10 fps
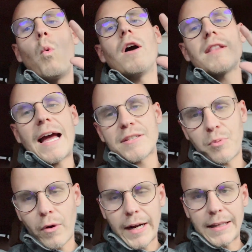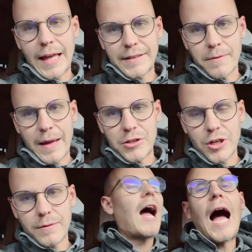One last point I'd like to
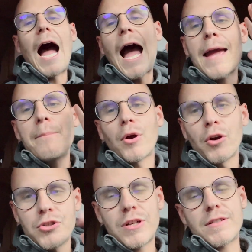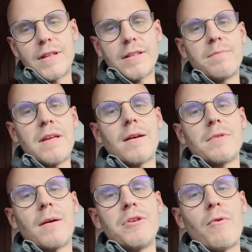mention. I purchased this
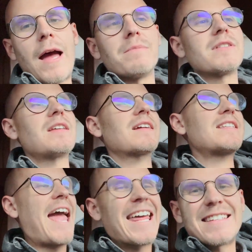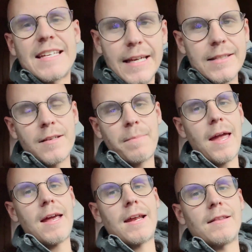BMW M6
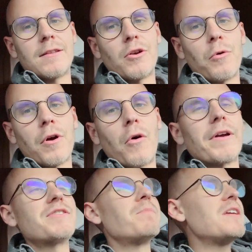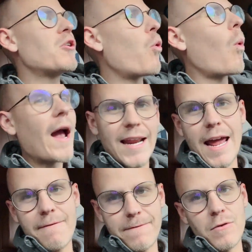anticipating that there were going to be quite
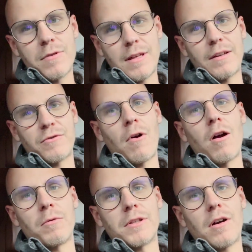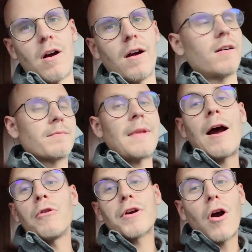a few things wrong with the car.
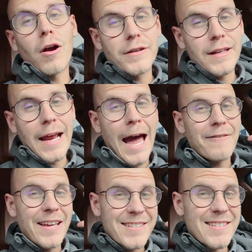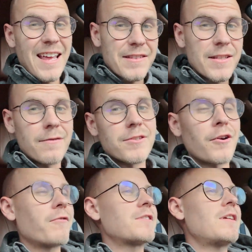Now, the car did have extensive
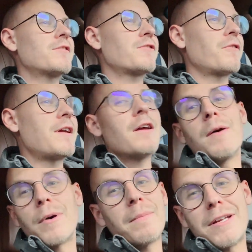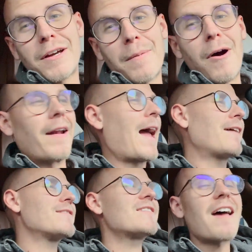service history, but I mean, come on, it
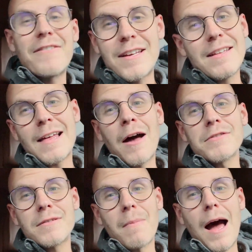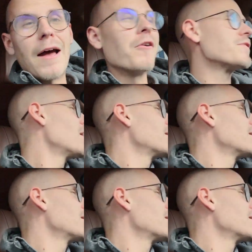had 70,000 miles,